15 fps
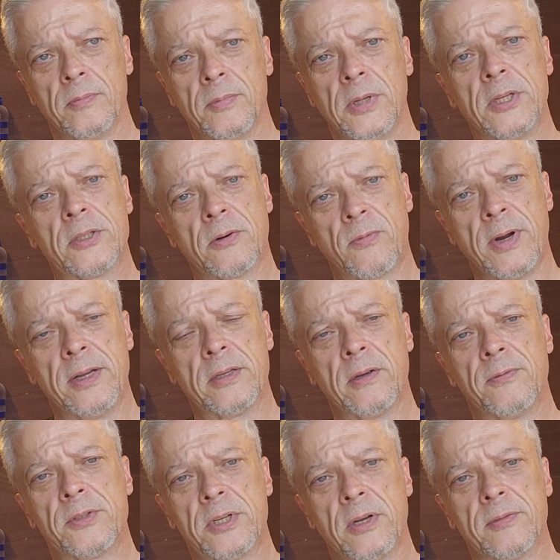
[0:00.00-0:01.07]
It's a right
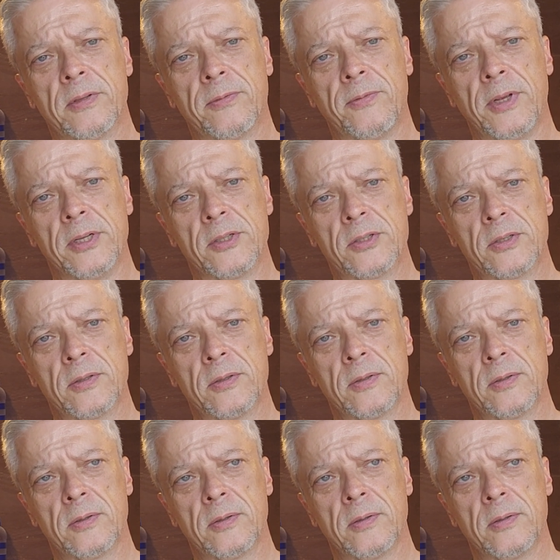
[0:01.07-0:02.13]
of self-defense,
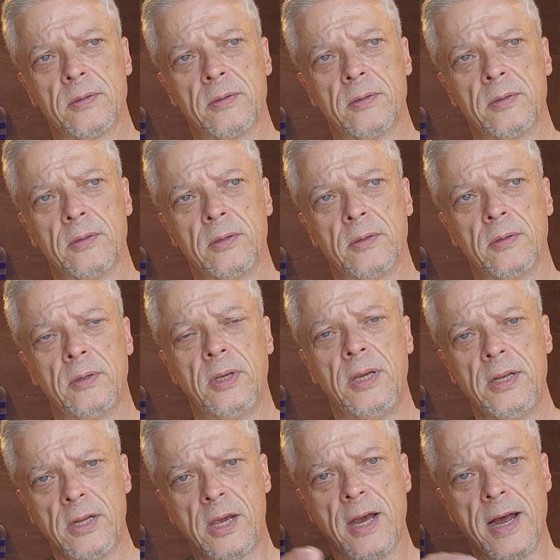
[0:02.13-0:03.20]

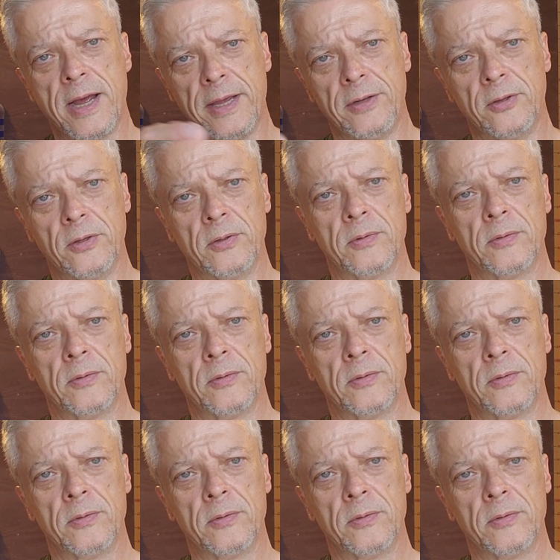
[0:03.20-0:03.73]
in kind.